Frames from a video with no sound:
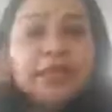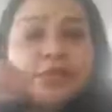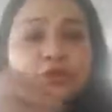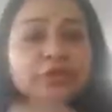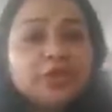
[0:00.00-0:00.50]

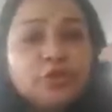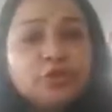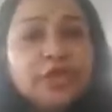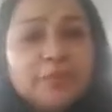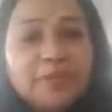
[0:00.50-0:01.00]
So to
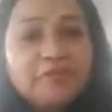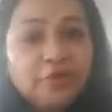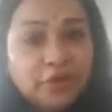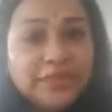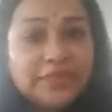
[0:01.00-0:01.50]
keep the
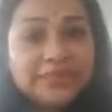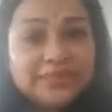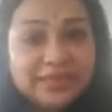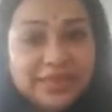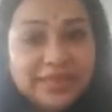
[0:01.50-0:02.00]
follicles
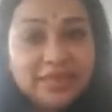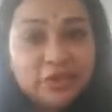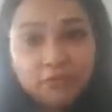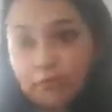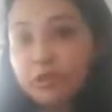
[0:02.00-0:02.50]
clean,
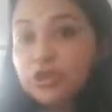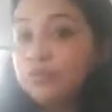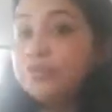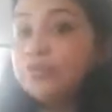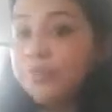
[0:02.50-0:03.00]
what
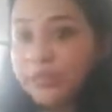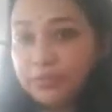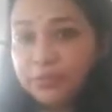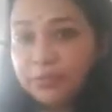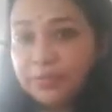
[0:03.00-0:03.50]
should we
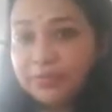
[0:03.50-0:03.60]
do?